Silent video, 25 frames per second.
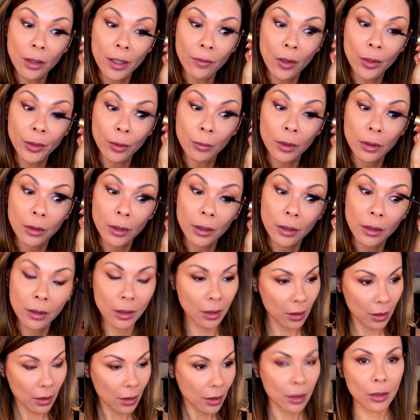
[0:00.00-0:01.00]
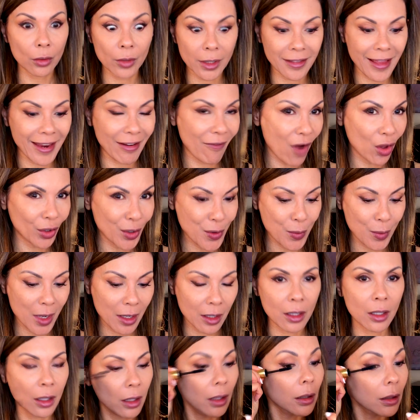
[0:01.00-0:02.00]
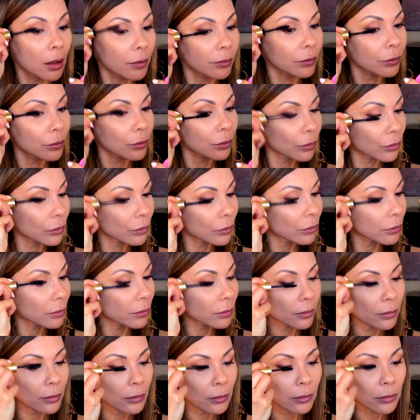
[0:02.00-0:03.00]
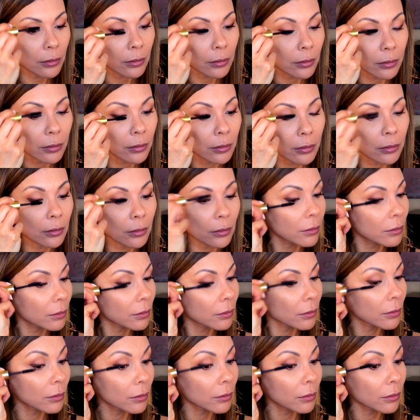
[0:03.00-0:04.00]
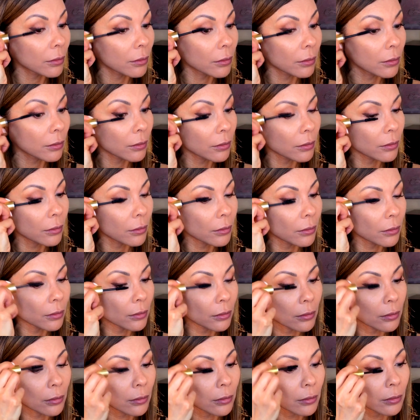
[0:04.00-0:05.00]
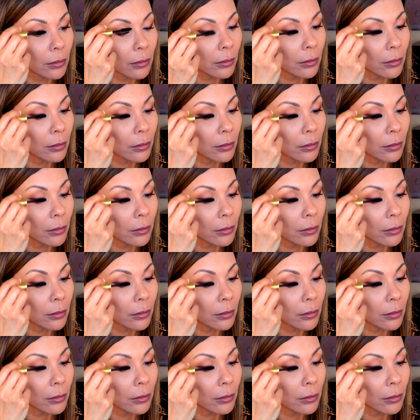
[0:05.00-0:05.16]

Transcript: It gives a lot of volume, and who doesn't like volume?